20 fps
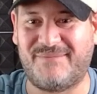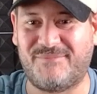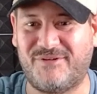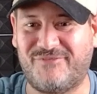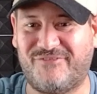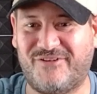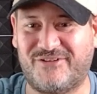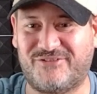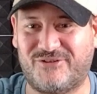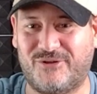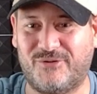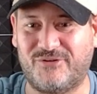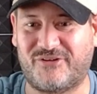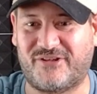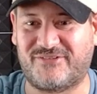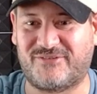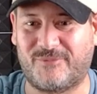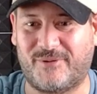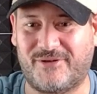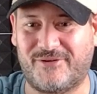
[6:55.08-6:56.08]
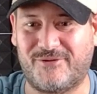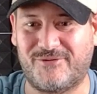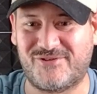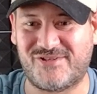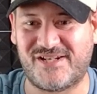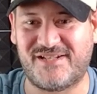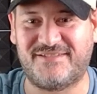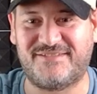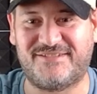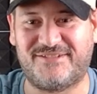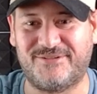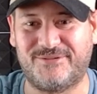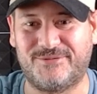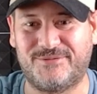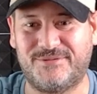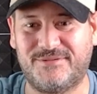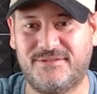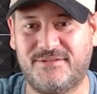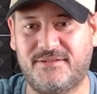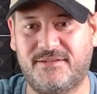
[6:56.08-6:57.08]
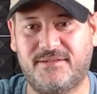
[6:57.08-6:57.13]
Zach McPherson always likes to wear those shades, too.